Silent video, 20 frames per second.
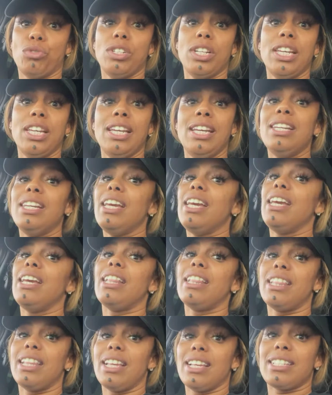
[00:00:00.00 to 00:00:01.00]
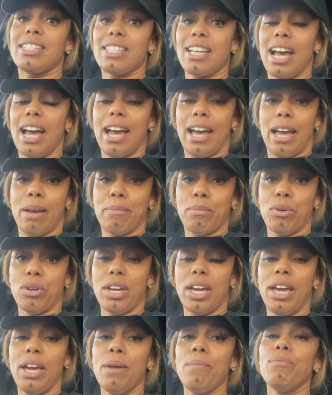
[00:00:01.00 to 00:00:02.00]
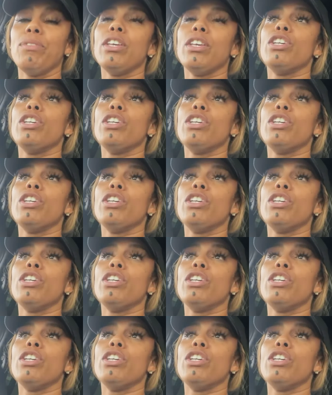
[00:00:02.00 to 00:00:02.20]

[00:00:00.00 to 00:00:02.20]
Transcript: need in this time, okay?